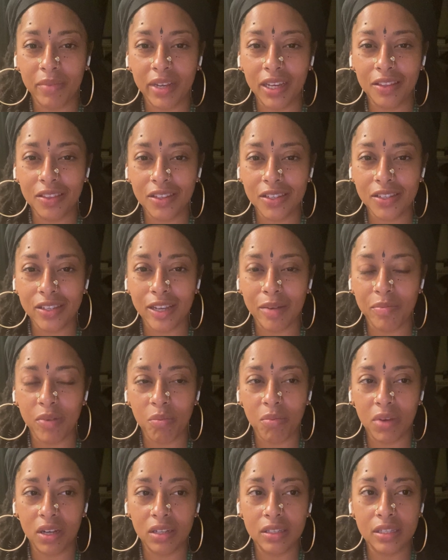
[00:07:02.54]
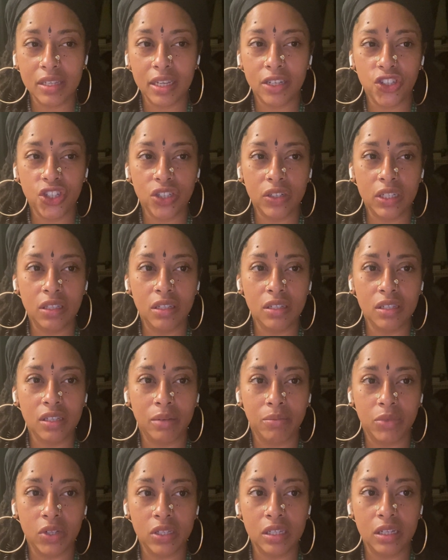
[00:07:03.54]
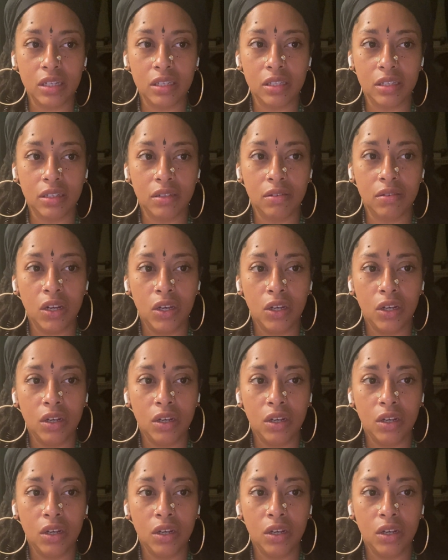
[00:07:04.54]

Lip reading: in the summer months and during the summer season,